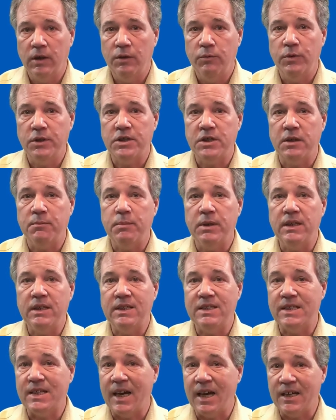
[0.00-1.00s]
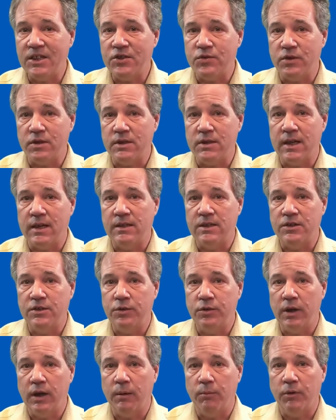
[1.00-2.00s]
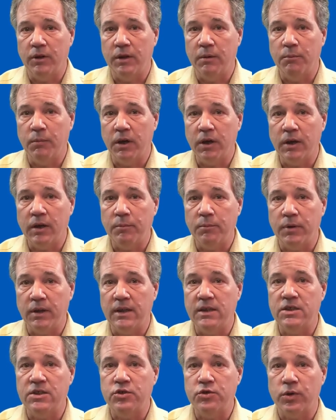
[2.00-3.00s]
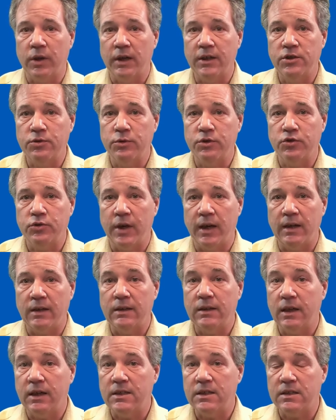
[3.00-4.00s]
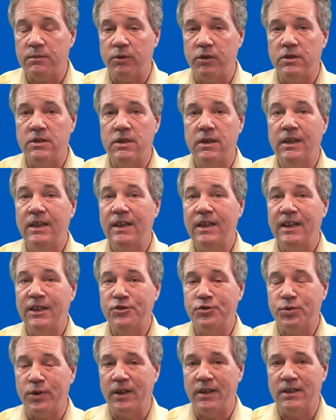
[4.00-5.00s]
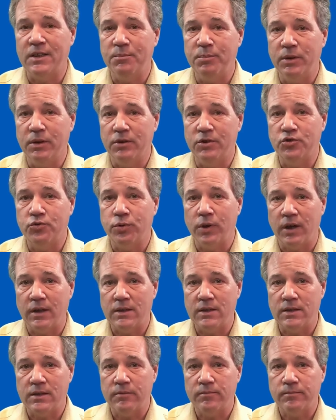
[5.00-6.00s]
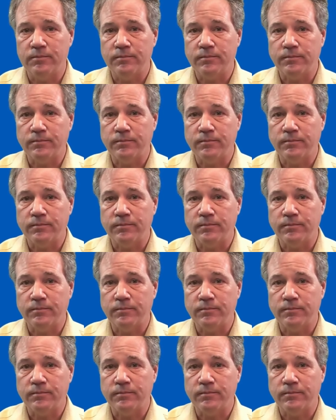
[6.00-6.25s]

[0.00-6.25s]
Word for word: which can be disastrous as a newcomer in the marketplace, trying to attract customers and trying to build trust.